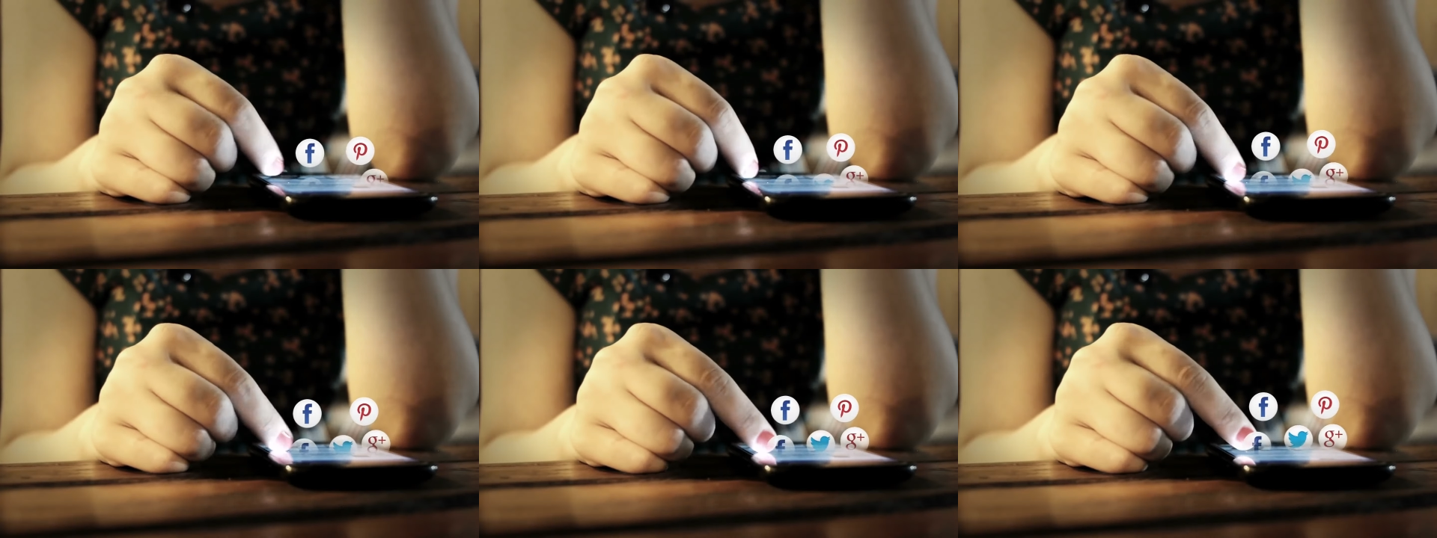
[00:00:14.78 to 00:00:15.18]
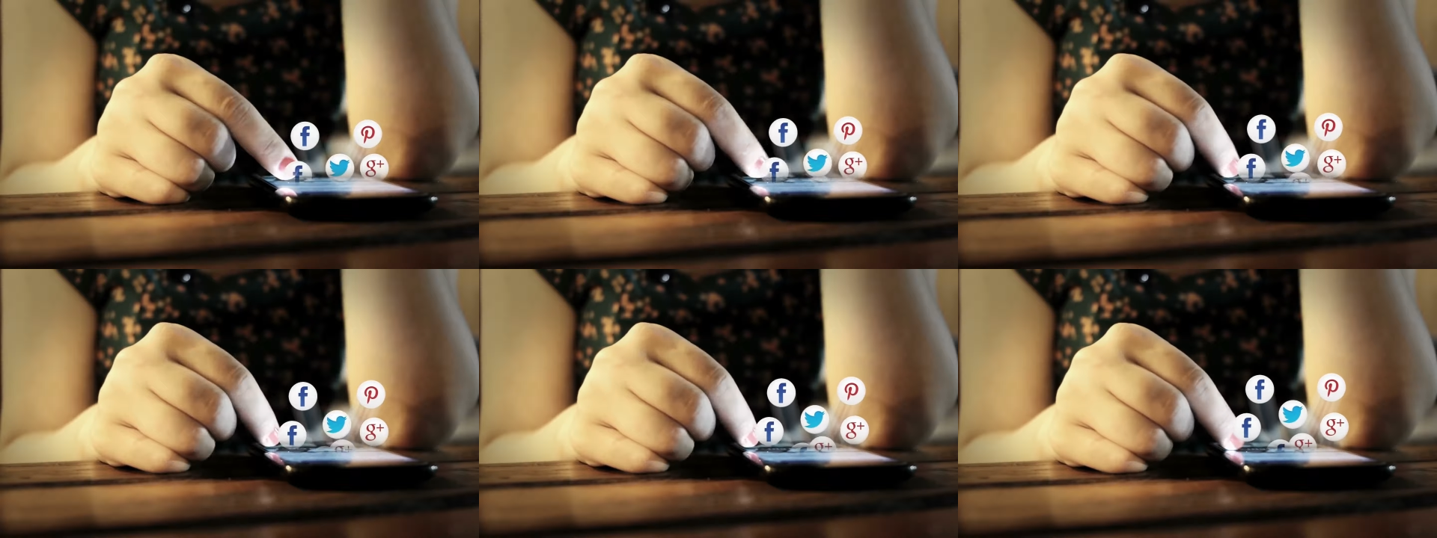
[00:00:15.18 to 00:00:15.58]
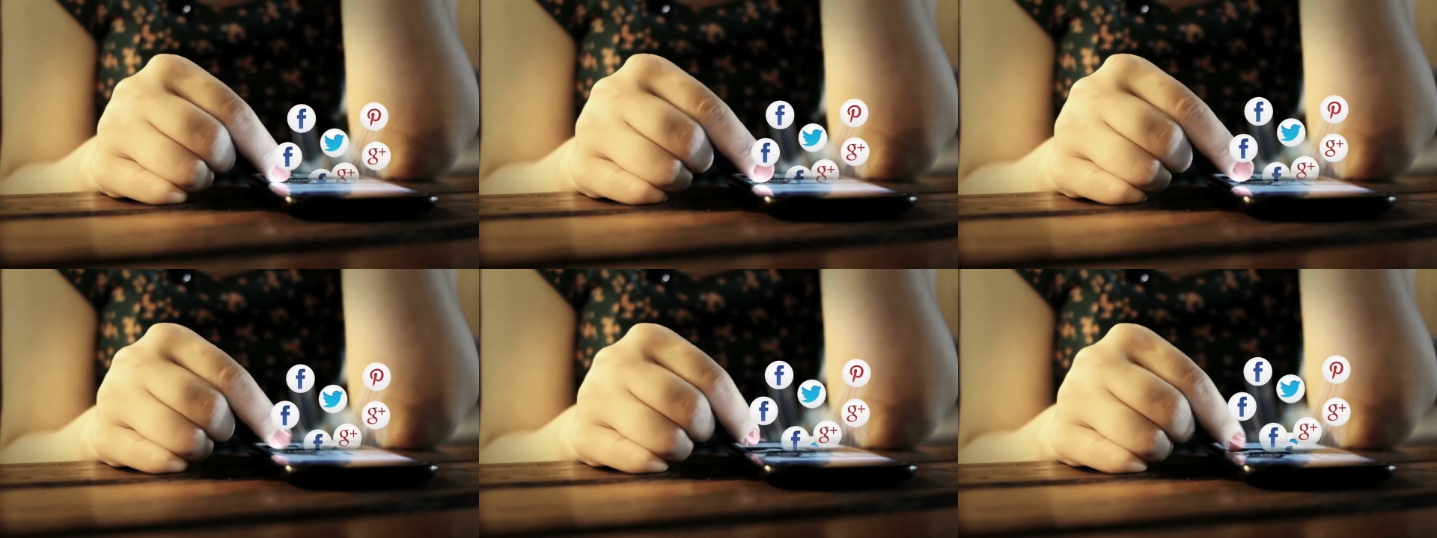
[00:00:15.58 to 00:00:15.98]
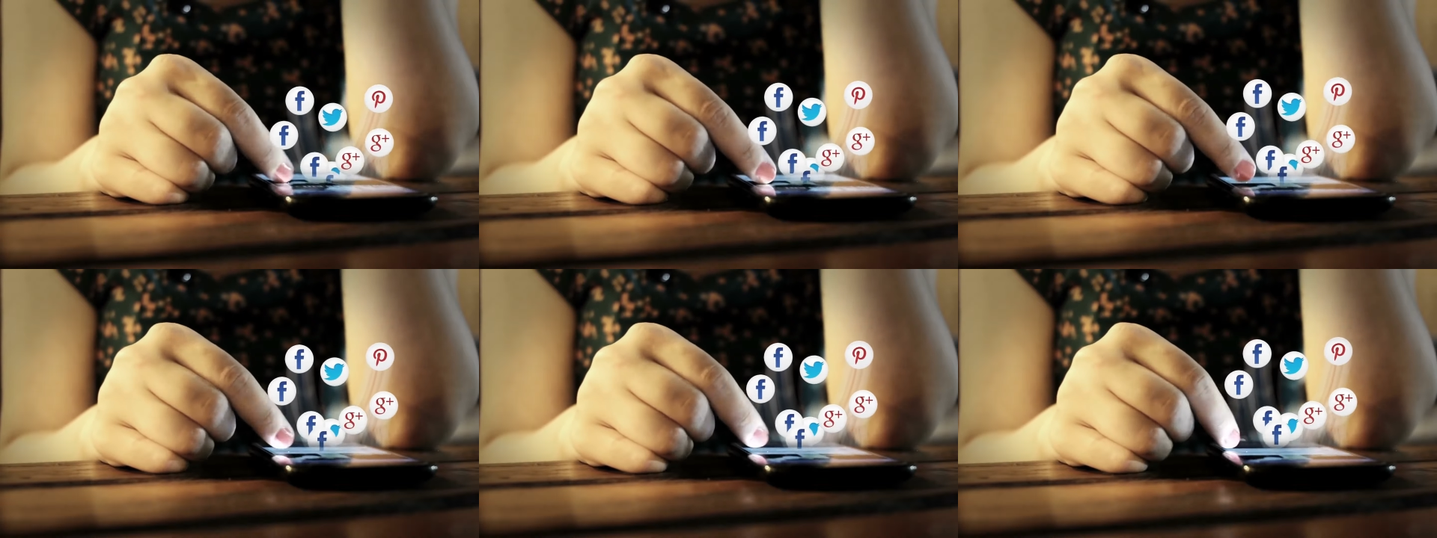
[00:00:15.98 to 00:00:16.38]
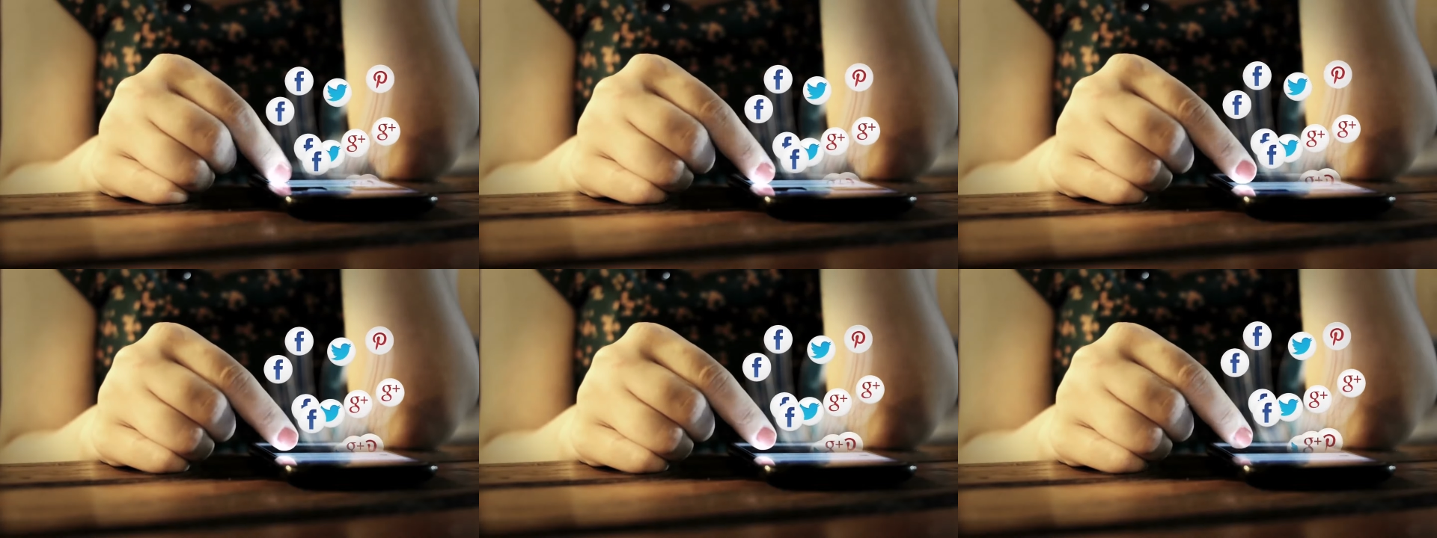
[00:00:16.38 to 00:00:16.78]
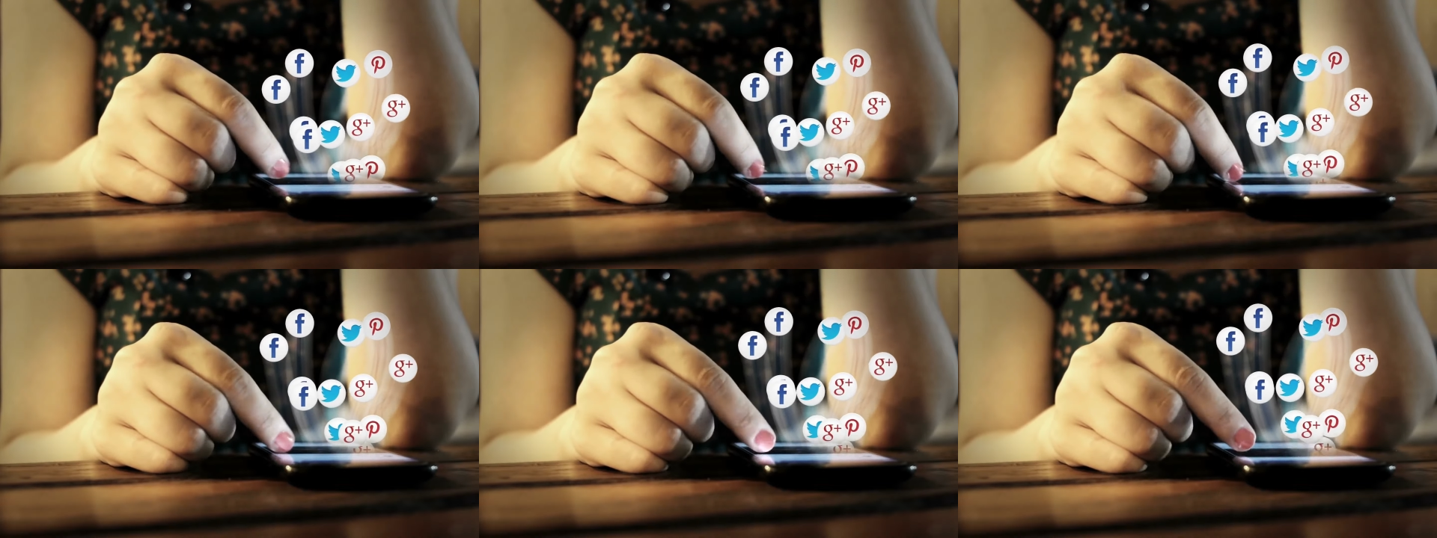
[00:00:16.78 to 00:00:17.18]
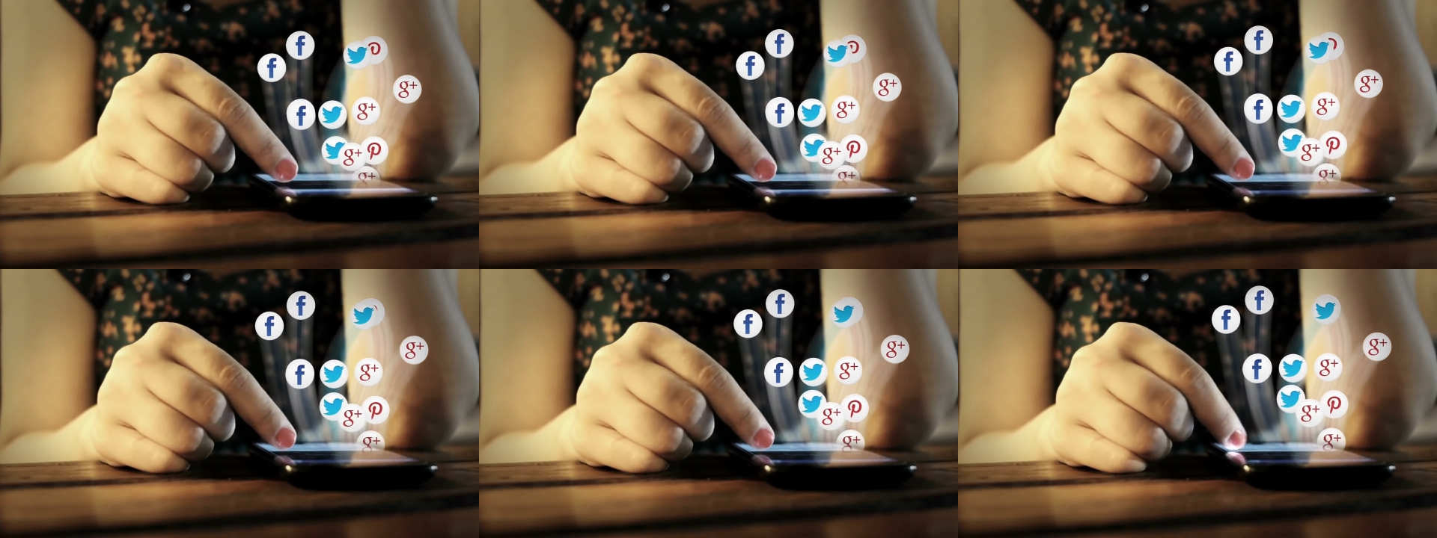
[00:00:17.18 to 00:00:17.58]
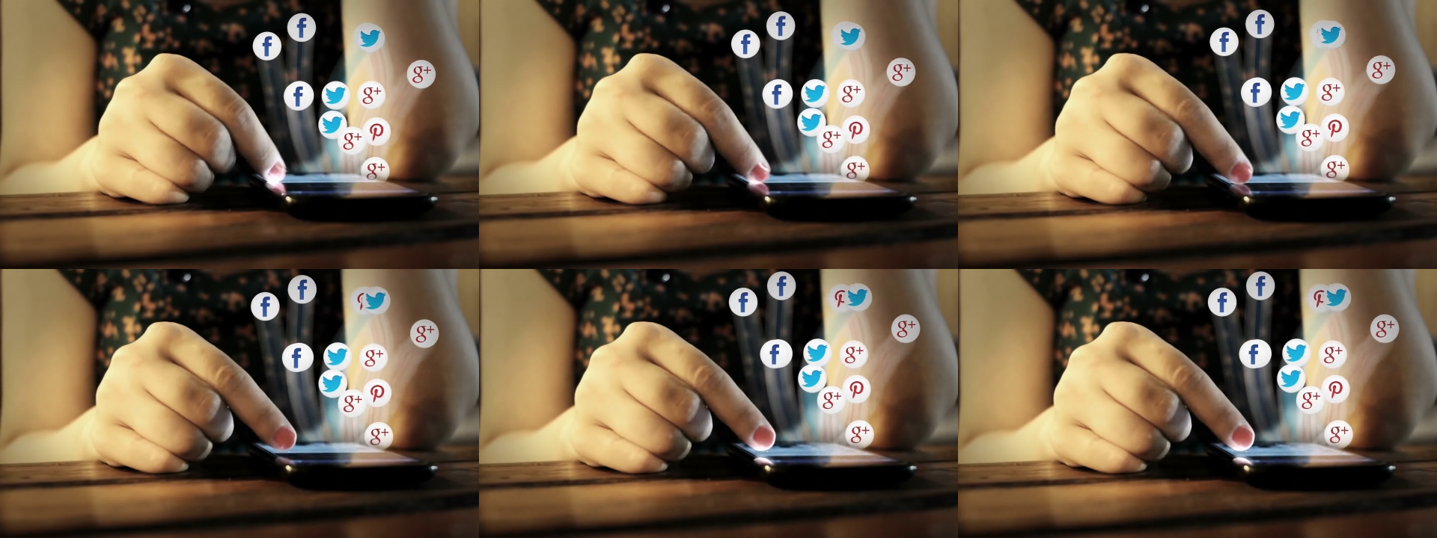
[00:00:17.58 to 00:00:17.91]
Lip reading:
[unreadable: no face in view]